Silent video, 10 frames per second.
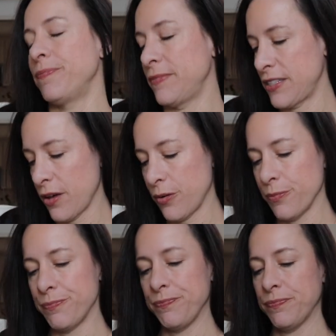
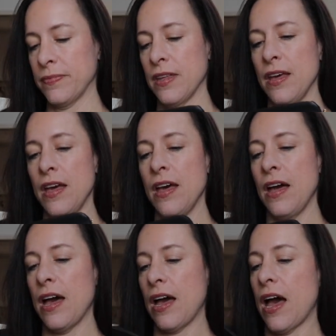So
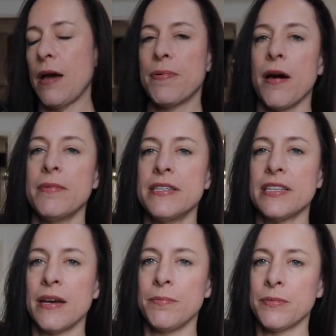I promise
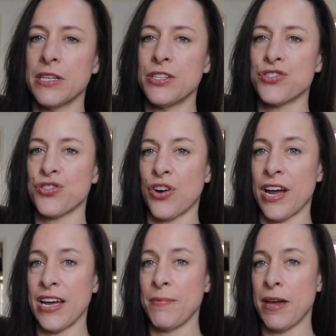I'm gonna
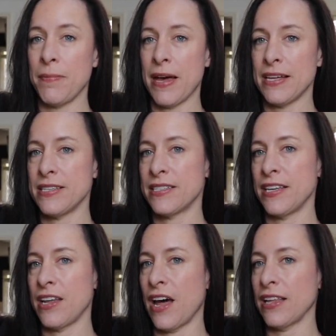try my best to
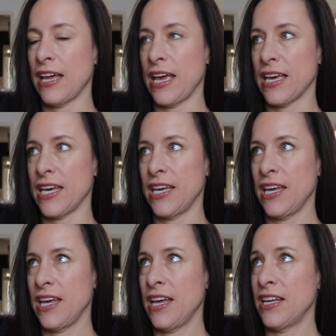not like
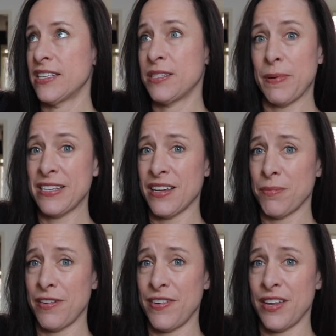space out
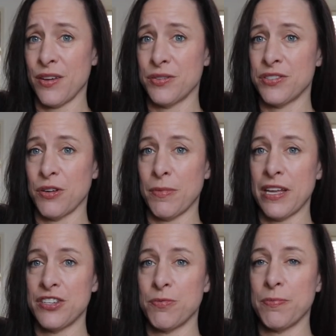my videos so
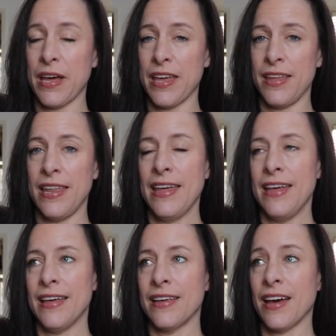much, but
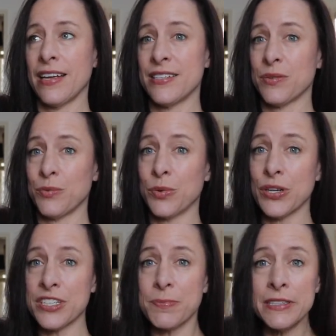you guys,
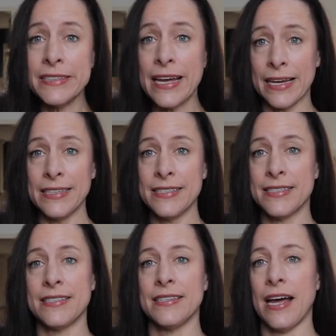work's been
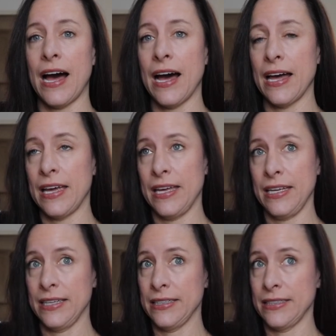nuts.
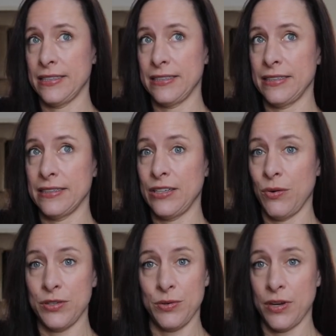I
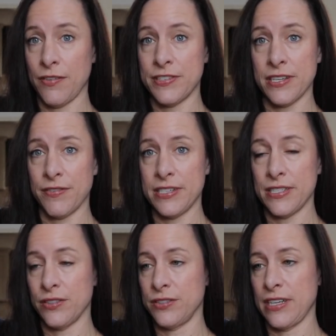go into an office every
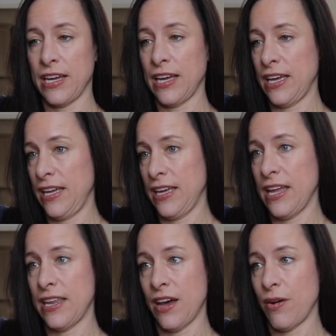single day,
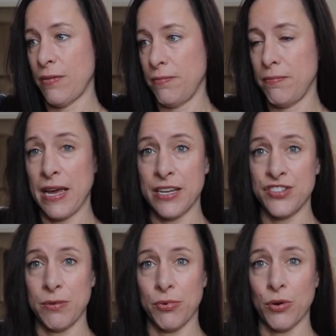and now I'm
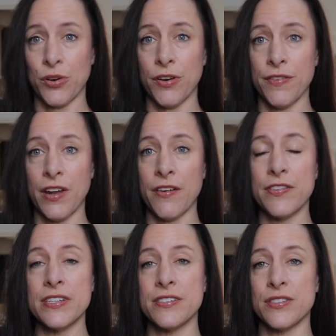managing broker of an office.